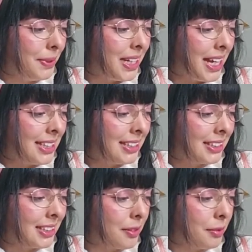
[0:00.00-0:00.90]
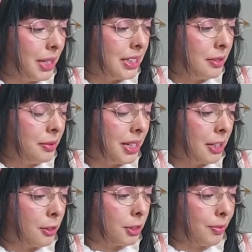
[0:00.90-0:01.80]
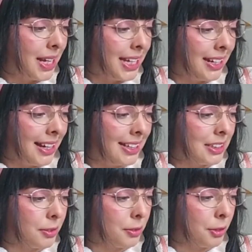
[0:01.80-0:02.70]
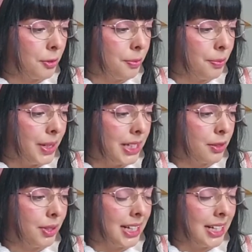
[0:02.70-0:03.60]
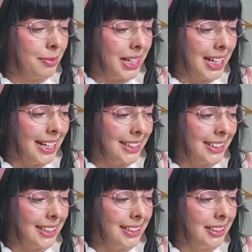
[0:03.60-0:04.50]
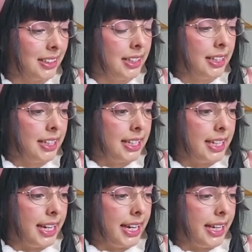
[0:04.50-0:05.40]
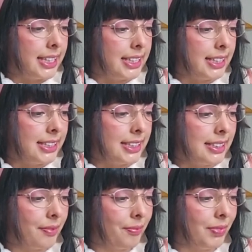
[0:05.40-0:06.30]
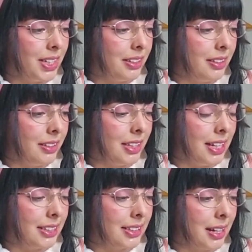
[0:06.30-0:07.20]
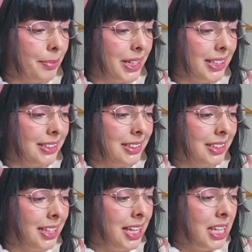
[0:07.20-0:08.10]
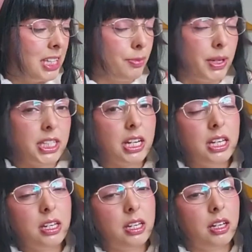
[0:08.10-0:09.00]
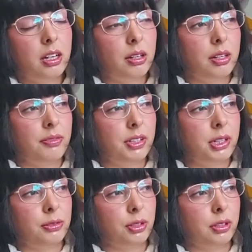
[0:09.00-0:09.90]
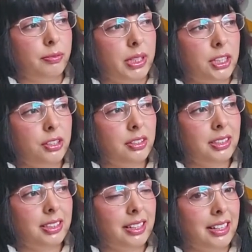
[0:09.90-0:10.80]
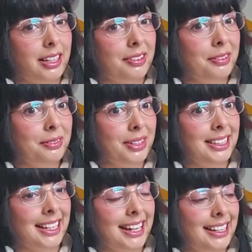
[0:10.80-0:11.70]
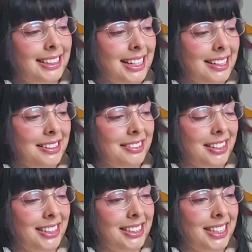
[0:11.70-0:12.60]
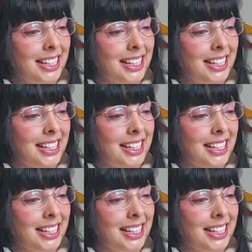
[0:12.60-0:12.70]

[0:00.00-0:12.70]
been asked what you were cosplaying as or compared to an anime character. Yes, it does happen. Especially if you go to conventions, they're like, oh, what character are you dressing